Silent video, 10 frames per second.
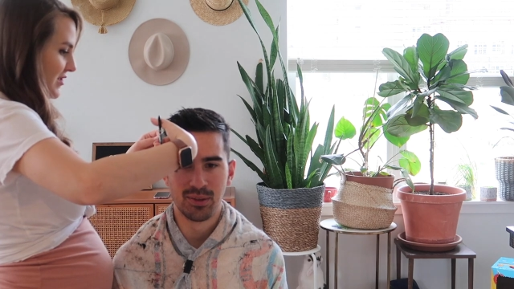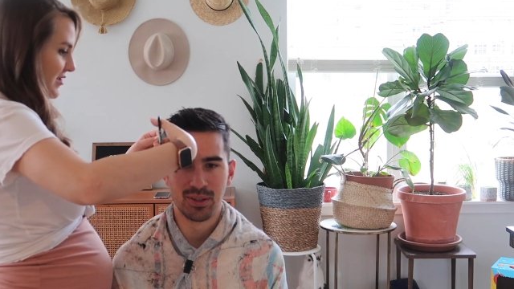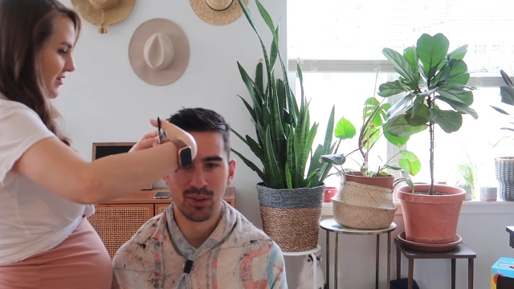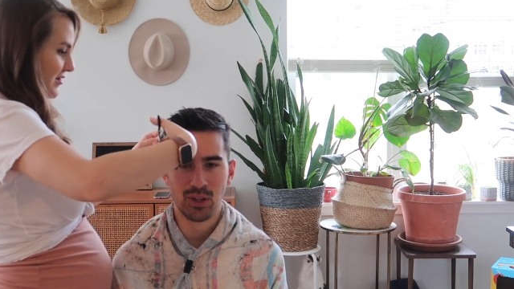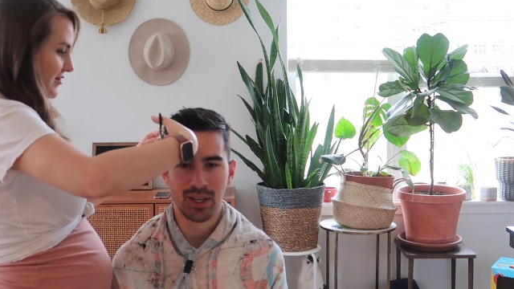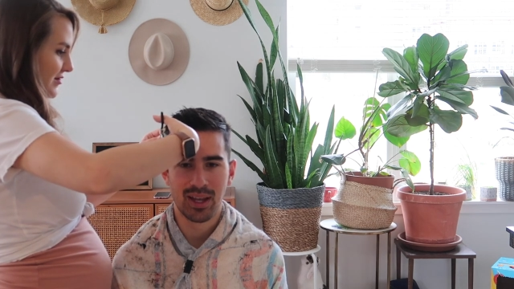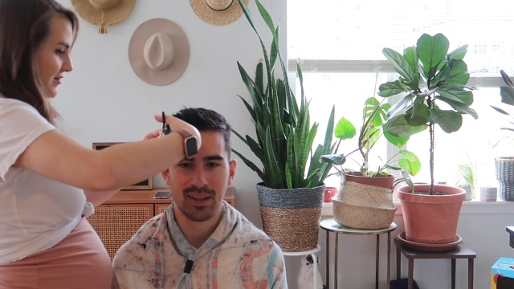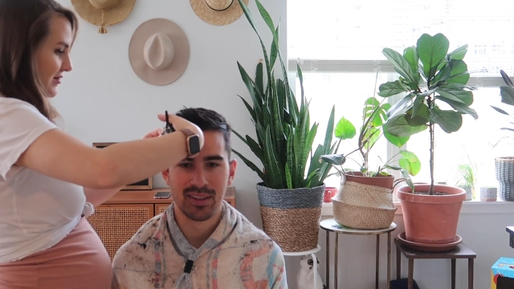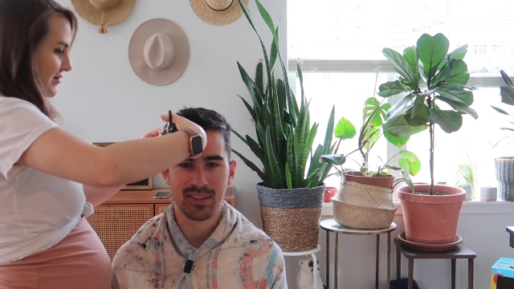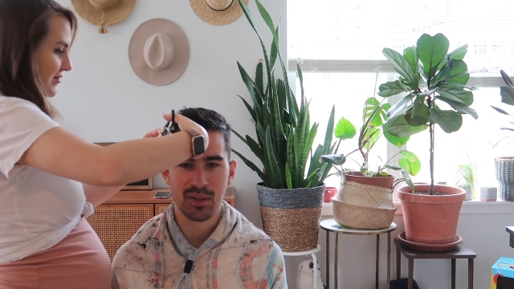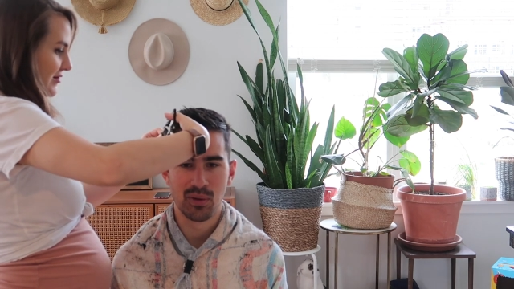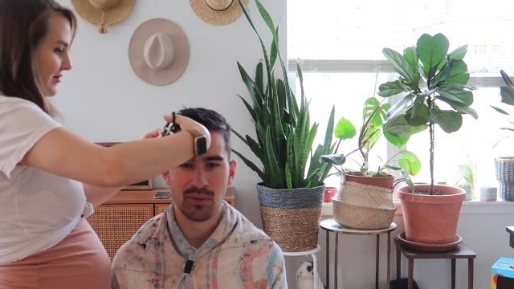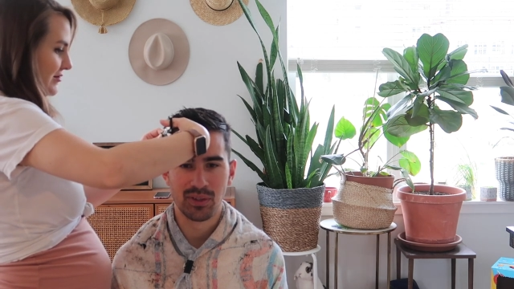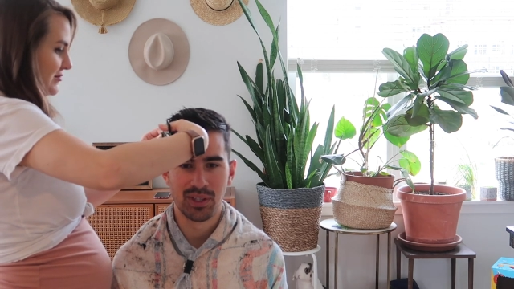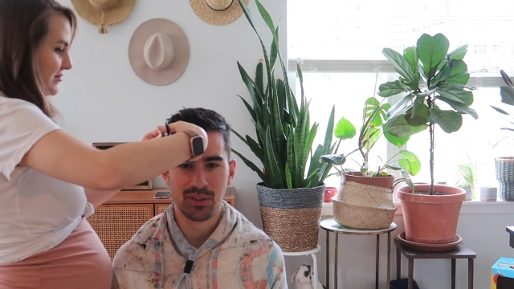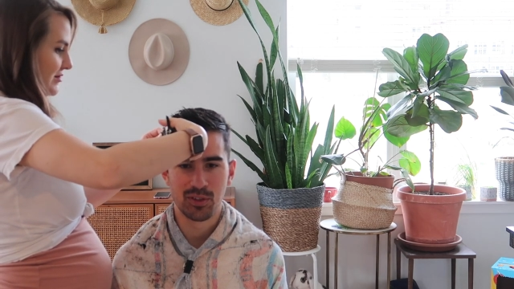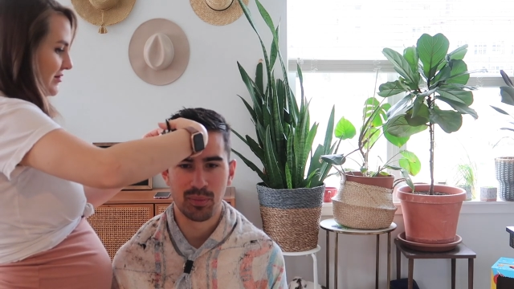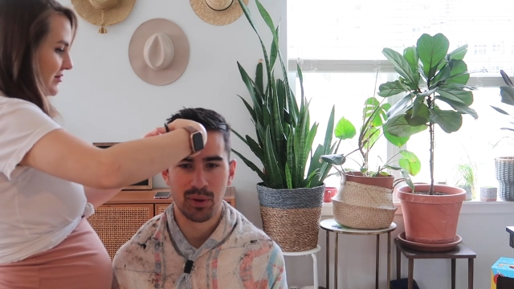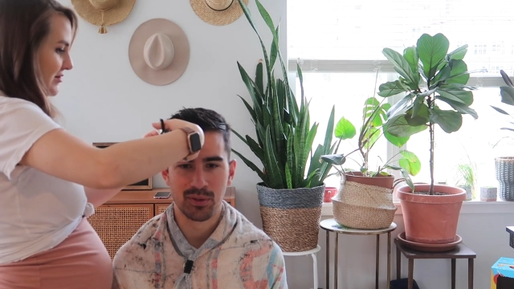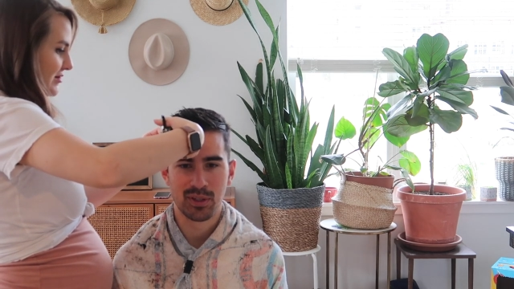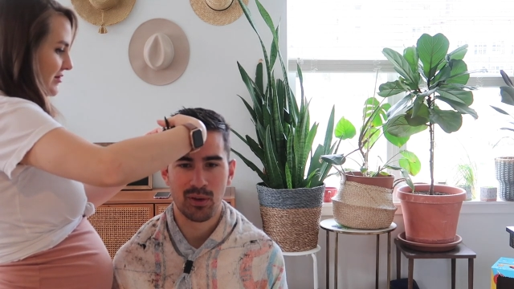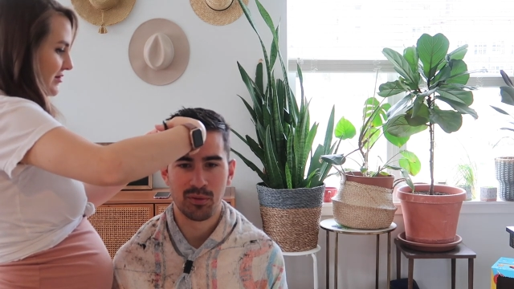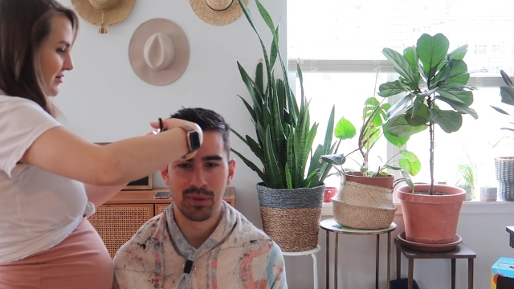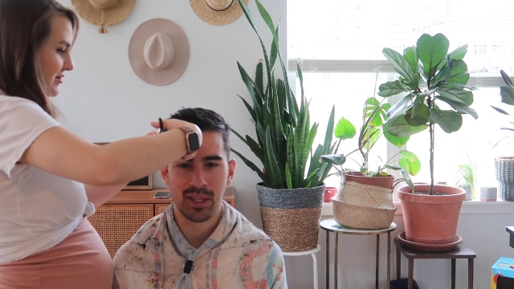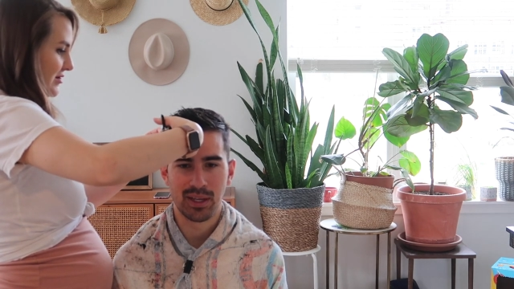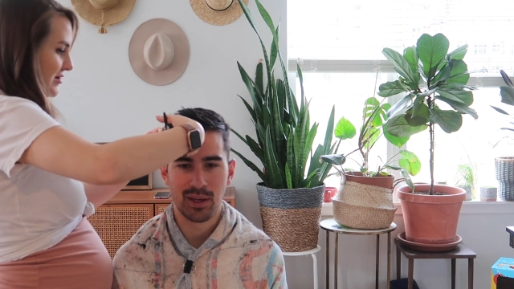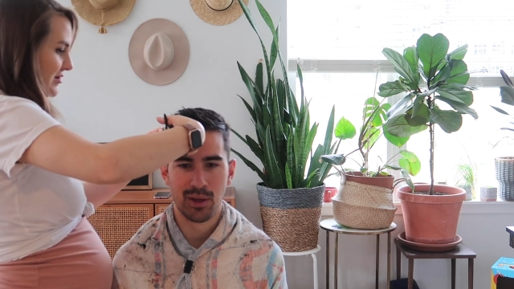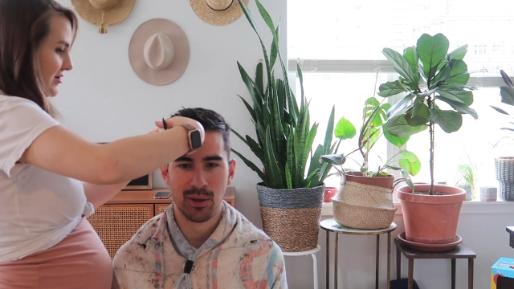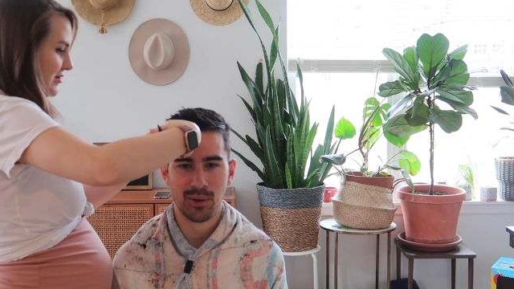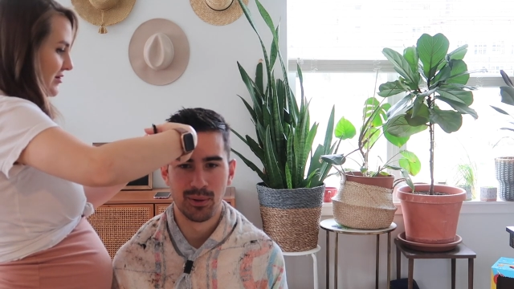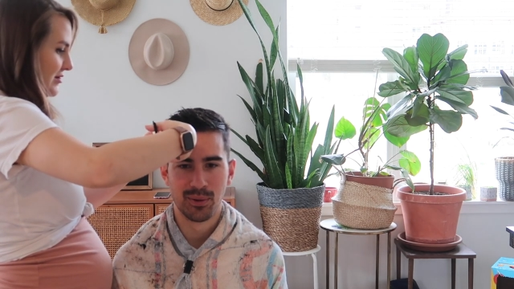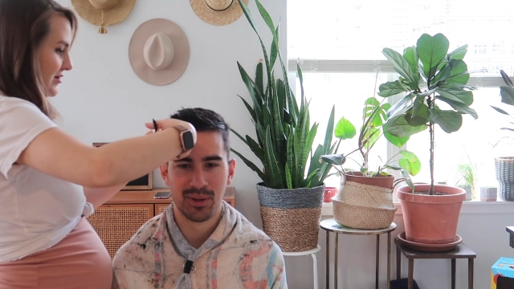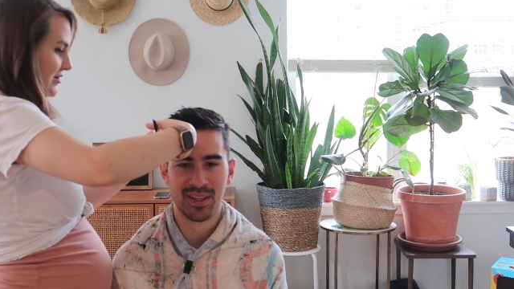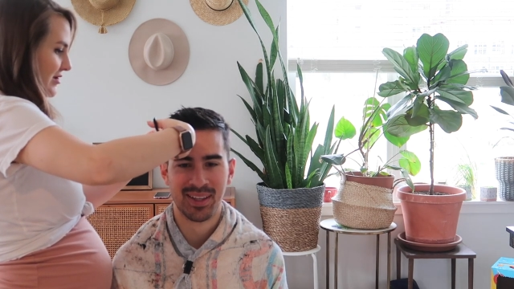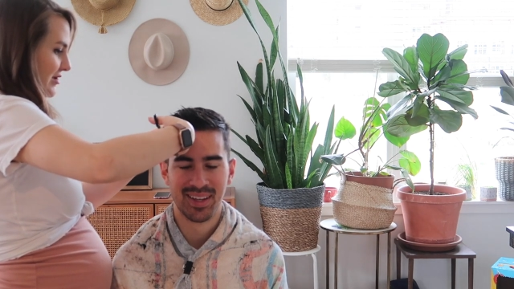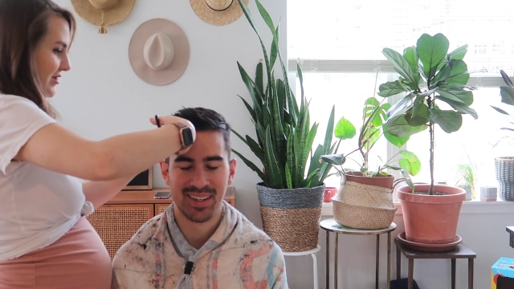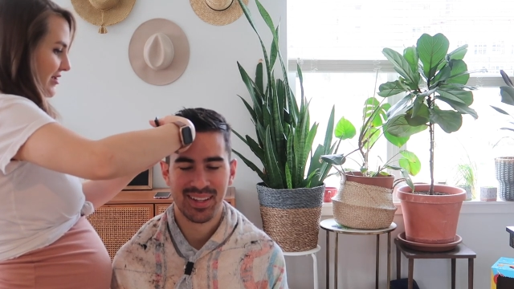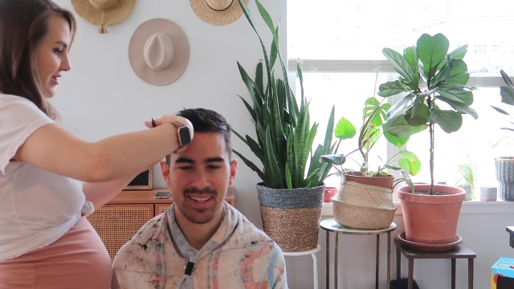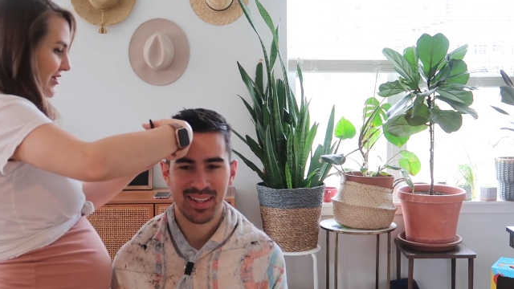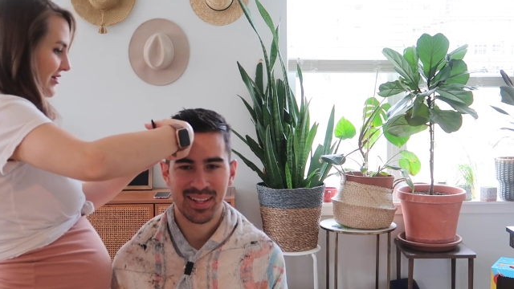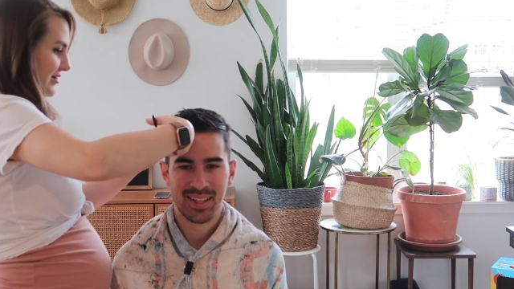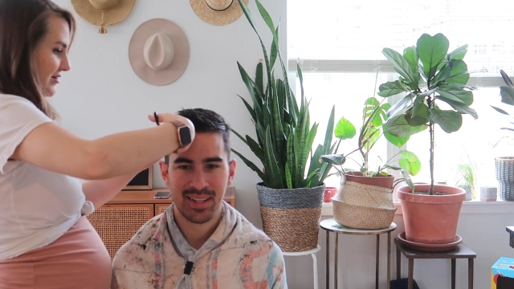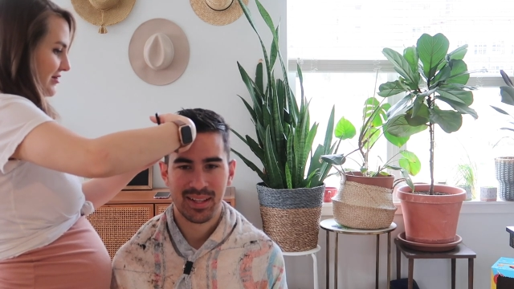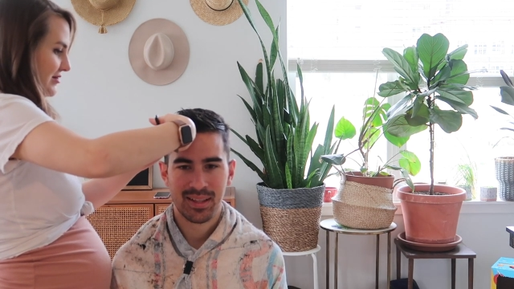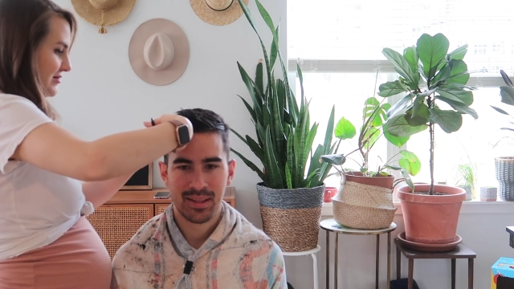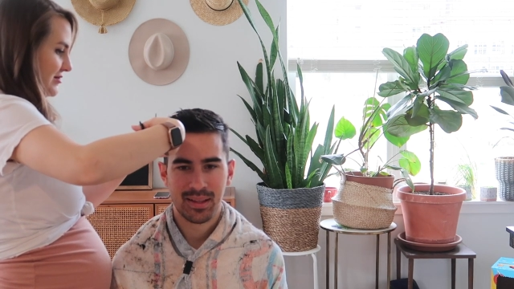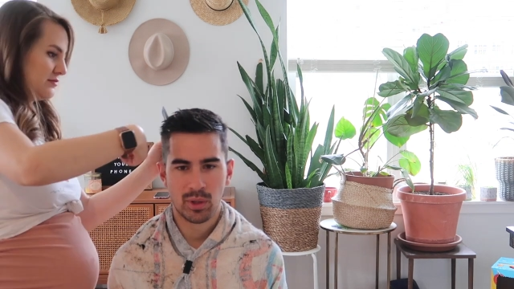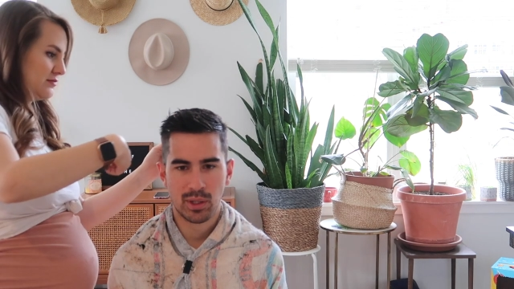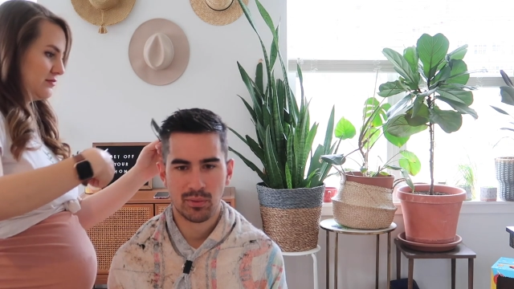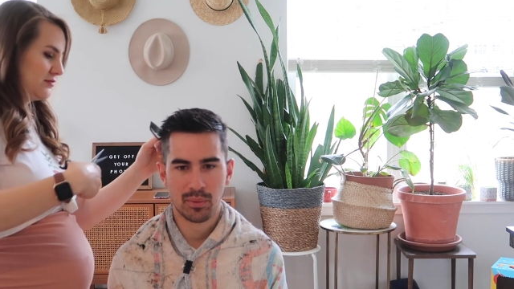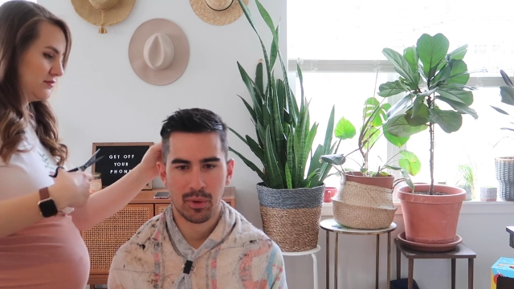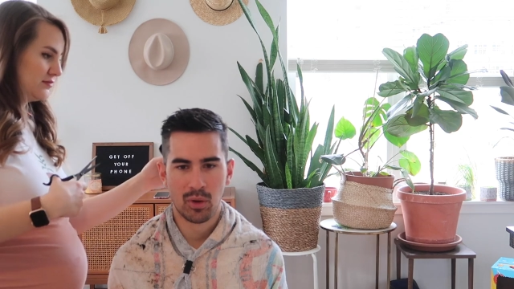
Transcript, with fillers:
Speaker 1: you can look at it and see where everything's supposed to go and be like, oh. Yeah. Working from